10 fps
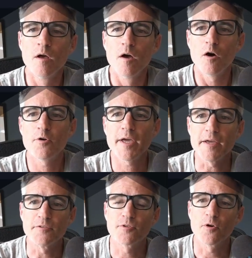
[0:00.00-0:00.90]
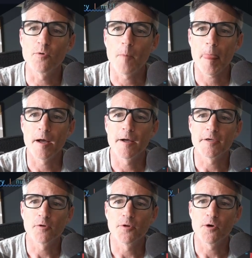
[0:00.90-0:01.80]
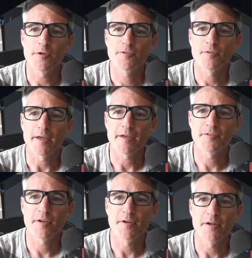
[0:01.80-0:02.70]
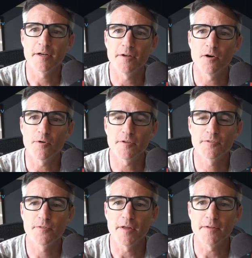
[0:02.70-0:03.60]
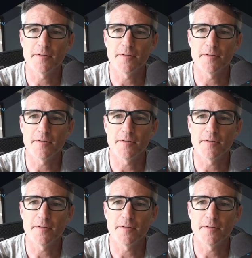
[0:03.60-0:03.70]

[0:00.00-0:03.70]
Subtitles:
Okay, so you'll notice, like I said, you're going to notice that